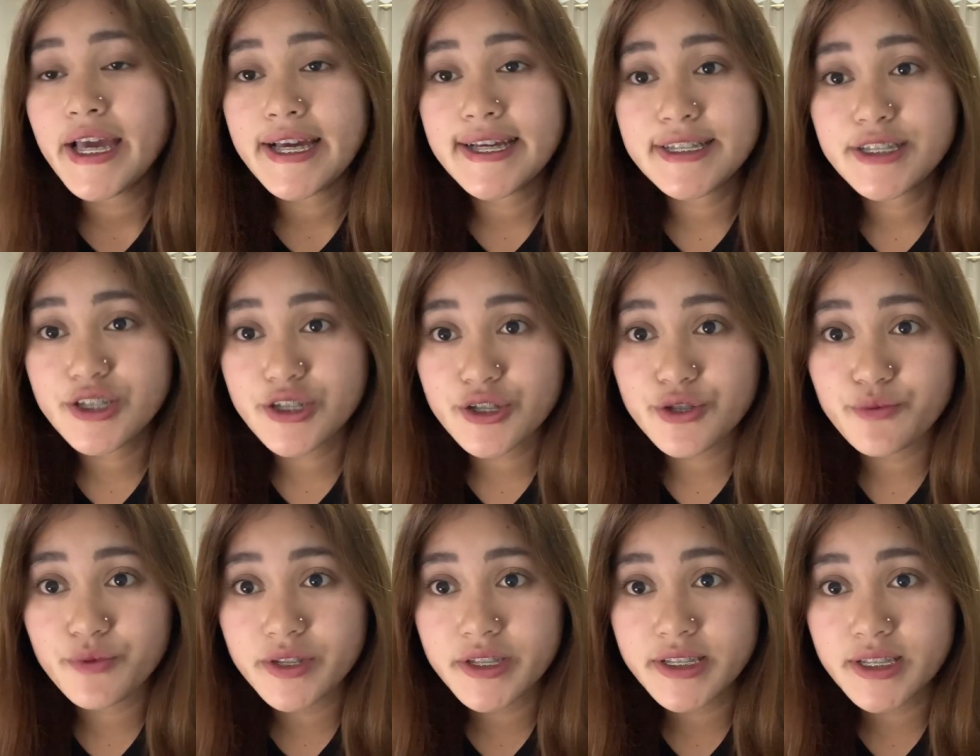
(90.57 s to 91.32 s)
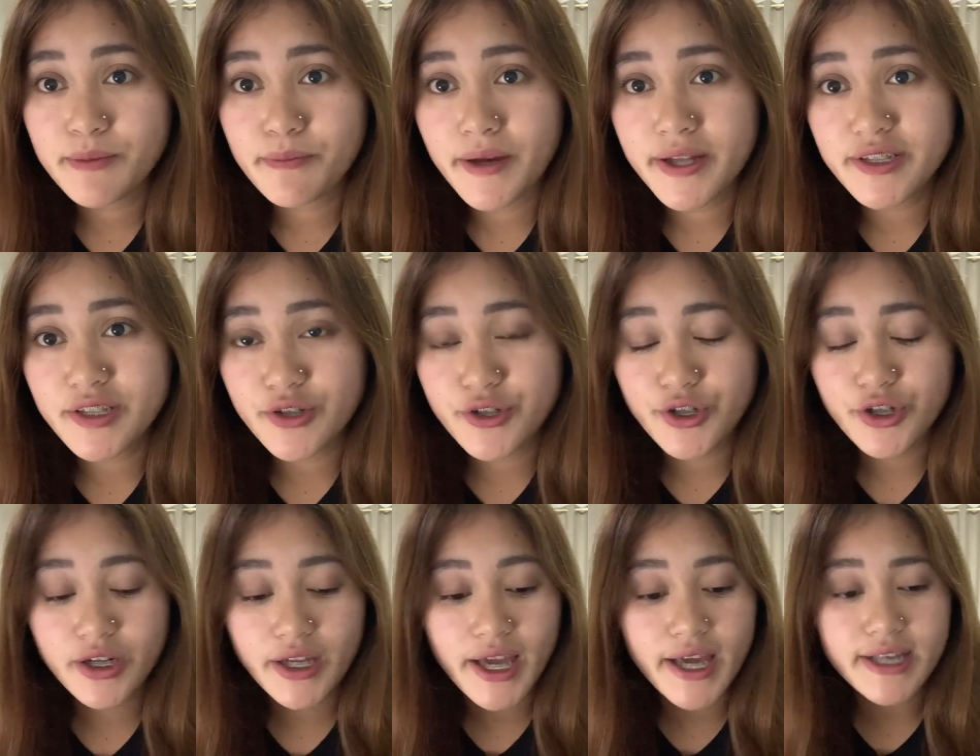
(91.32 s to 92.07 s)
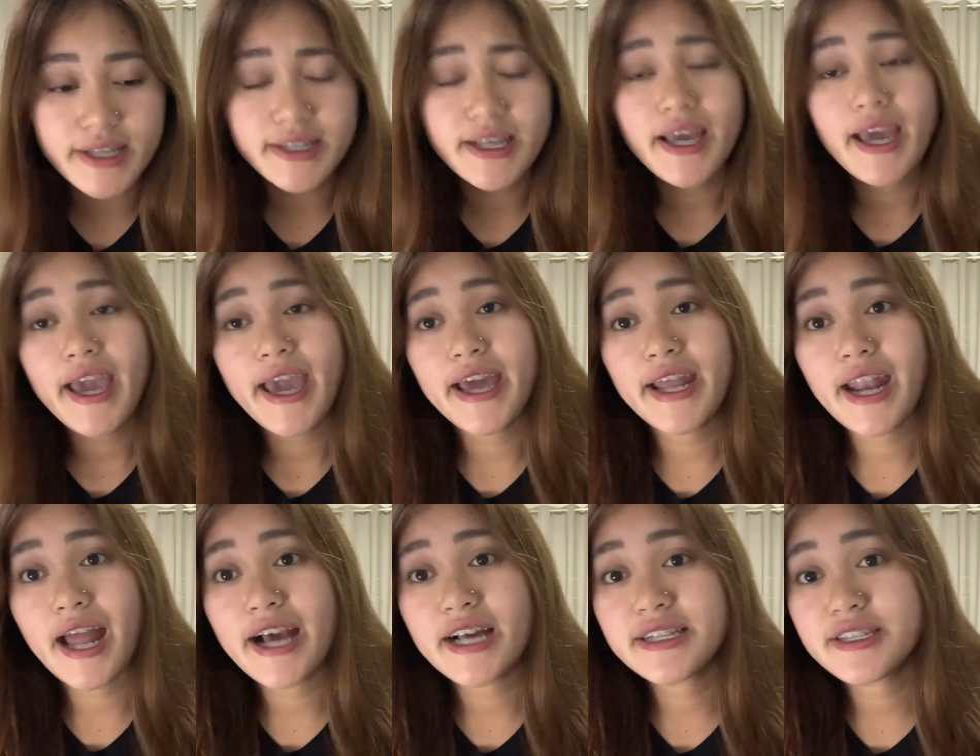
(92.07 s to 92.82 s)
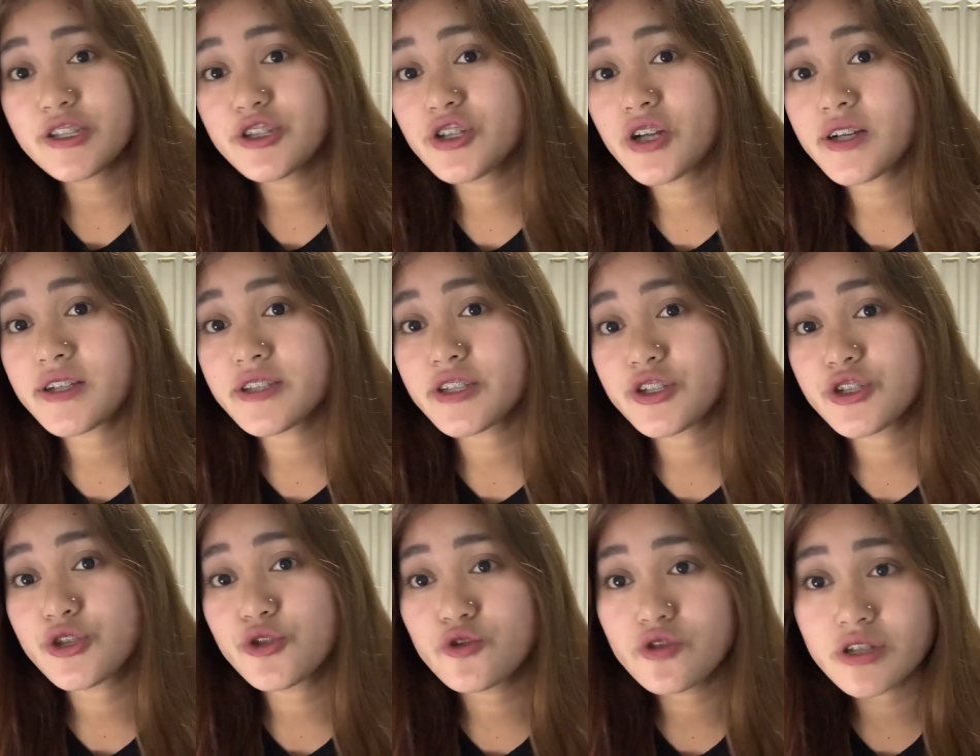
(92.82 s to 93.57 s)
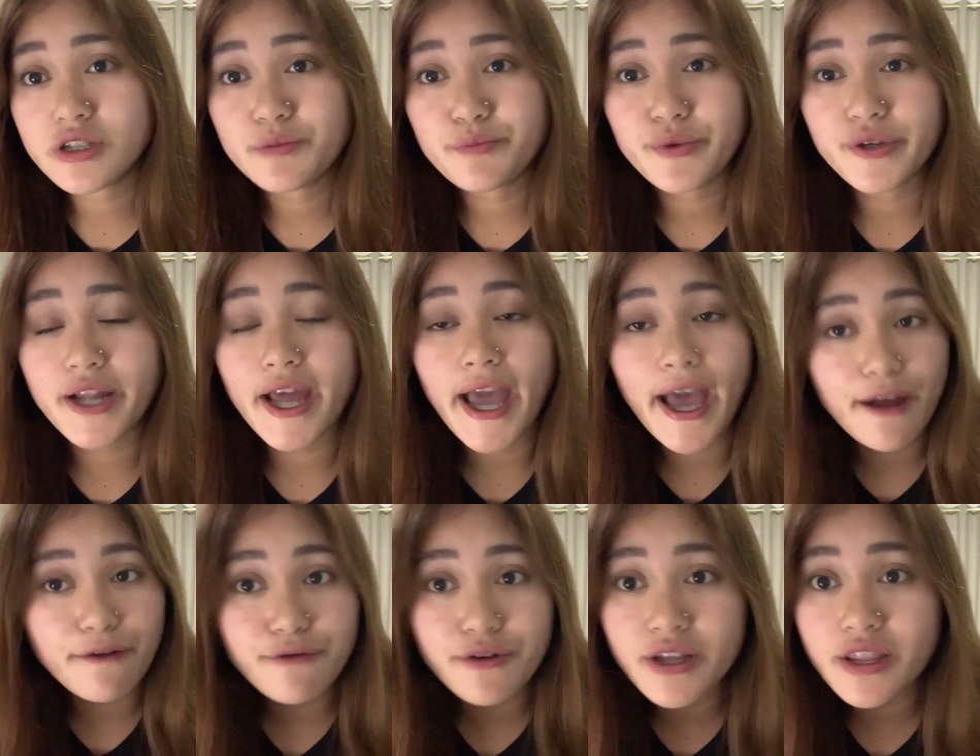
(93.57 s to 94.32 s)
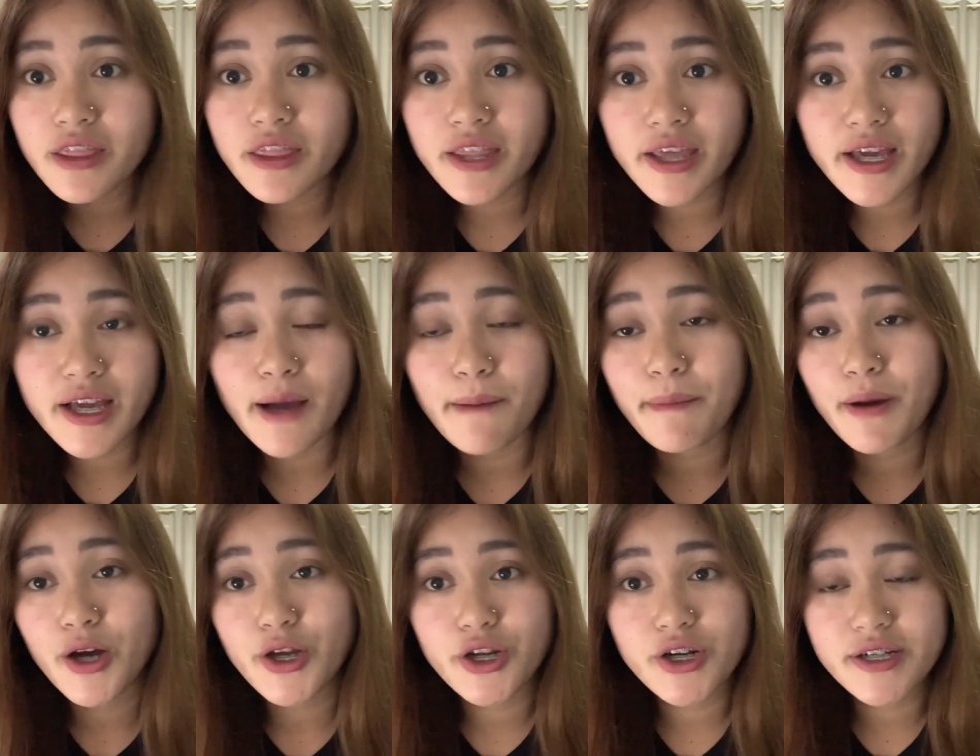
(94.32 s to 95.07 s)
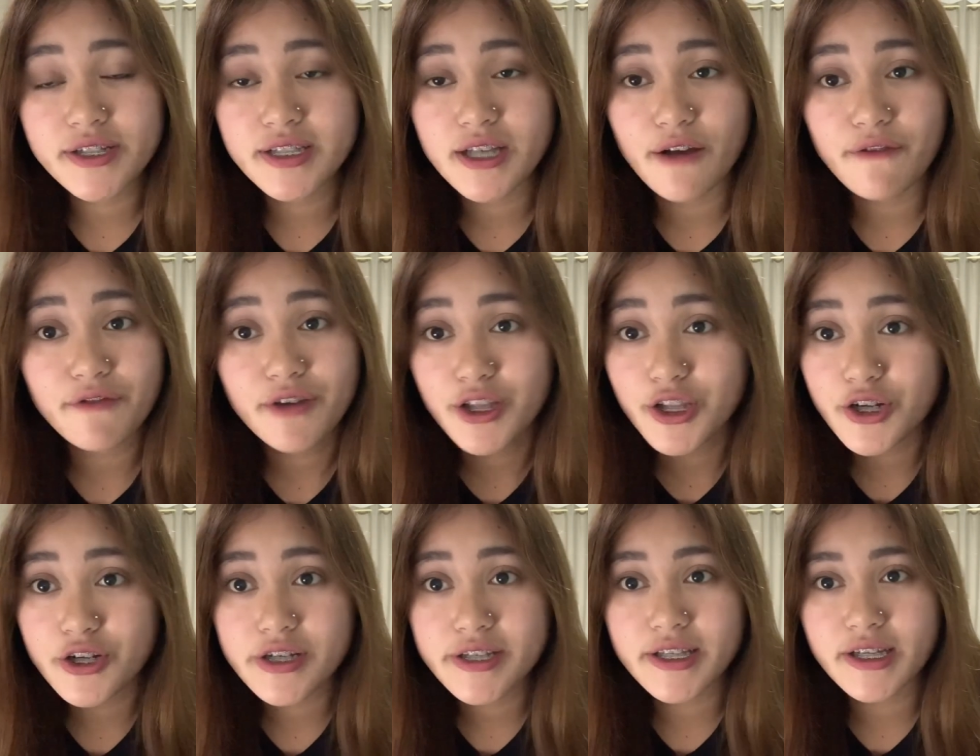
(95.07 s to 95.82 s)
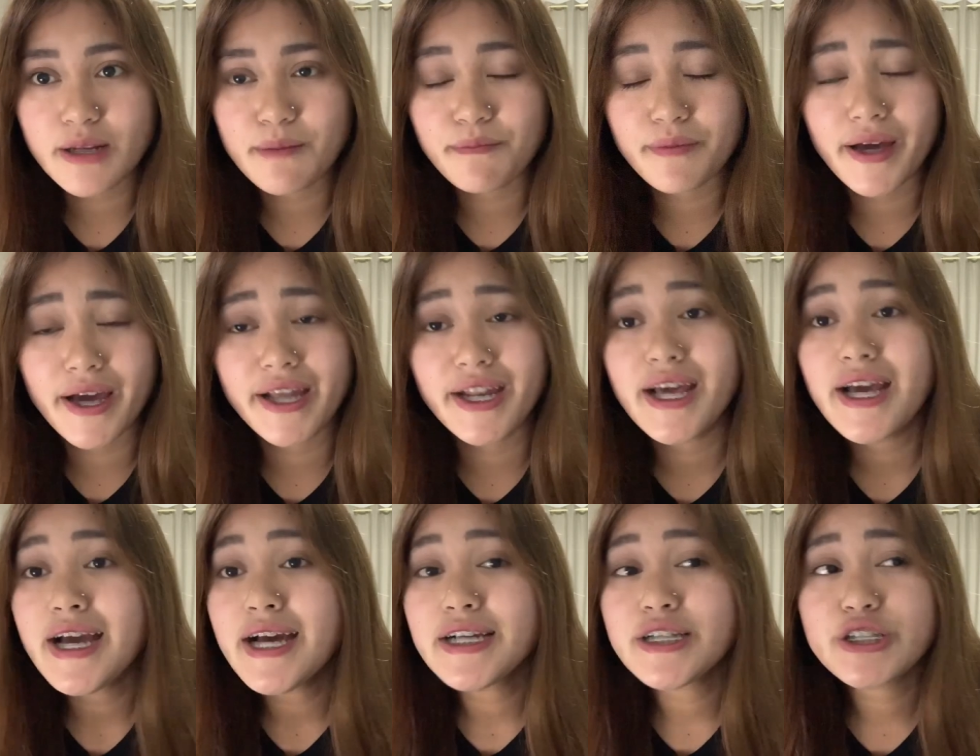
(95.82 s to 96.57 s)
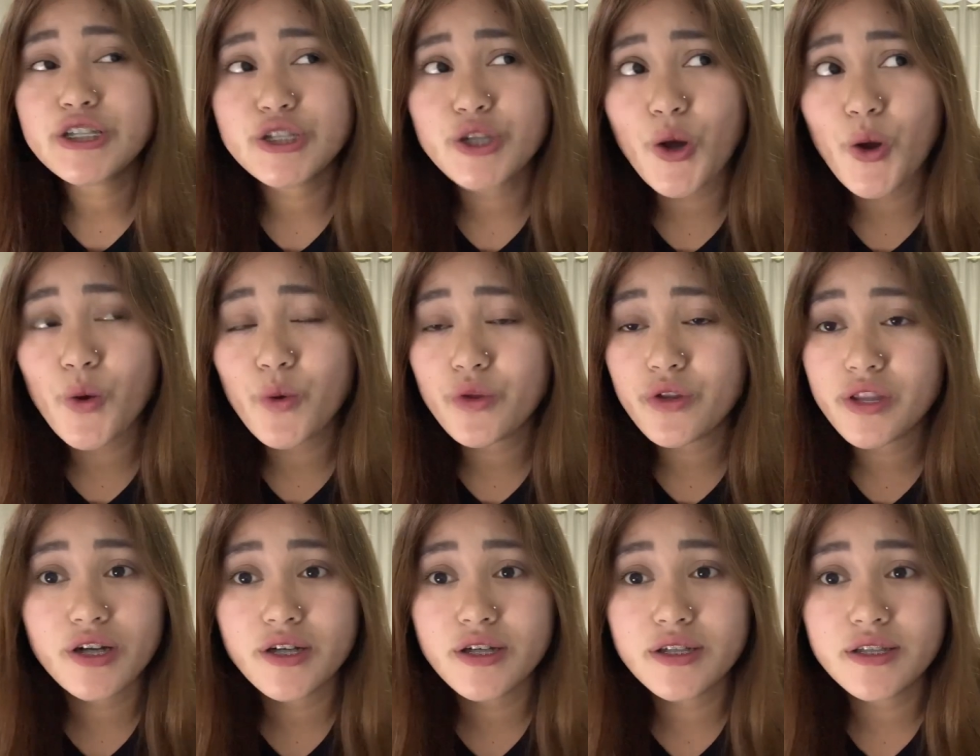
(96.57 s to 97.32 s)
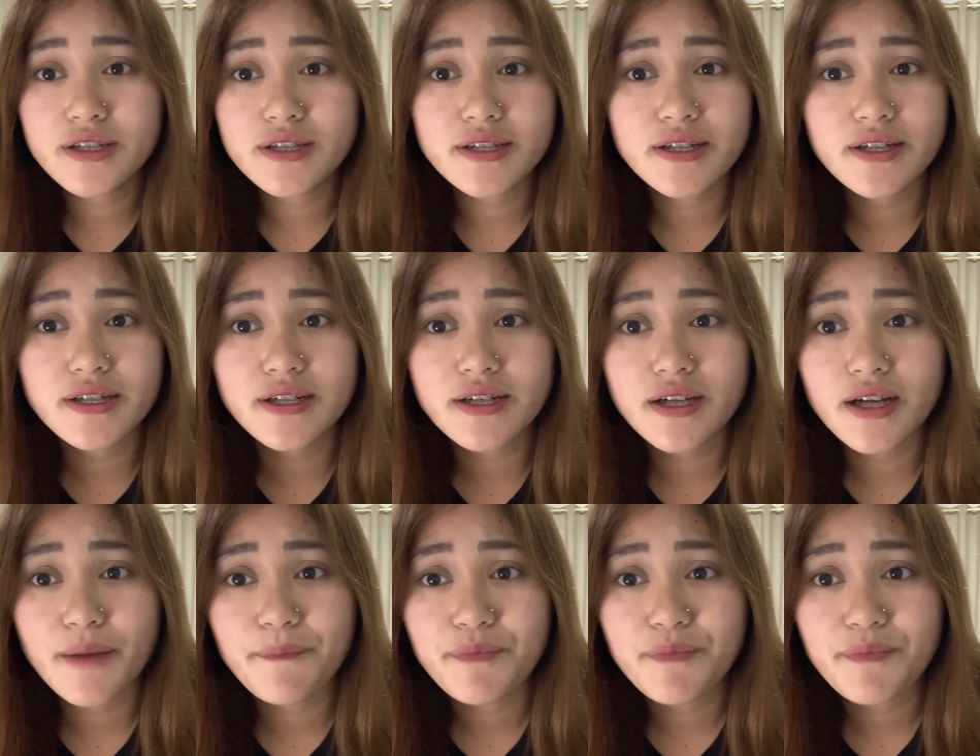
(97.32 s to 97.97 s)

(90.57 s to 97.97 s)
It just really depends on your case, and I suggest that you just put everything about yourself in your study plan, so the